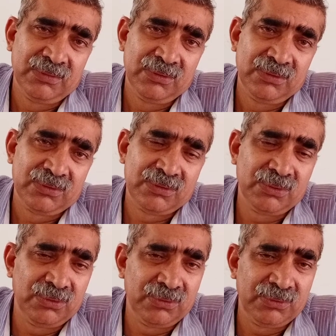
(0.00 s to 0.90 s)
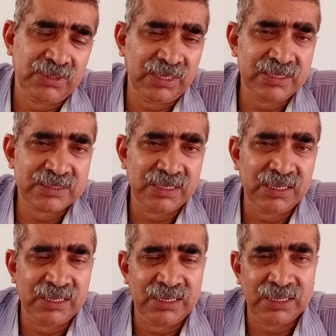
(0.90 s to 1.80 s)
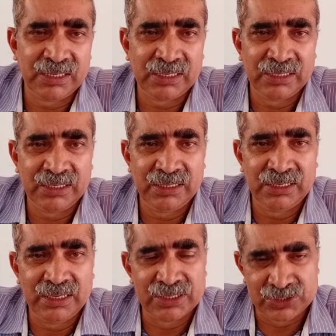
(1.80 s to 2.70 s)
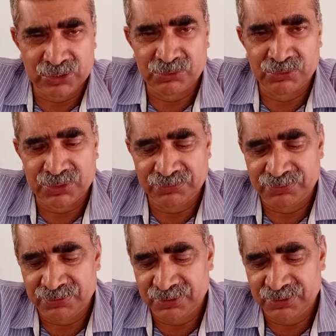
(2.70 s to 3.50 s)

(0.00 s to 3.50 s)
So that is the executive.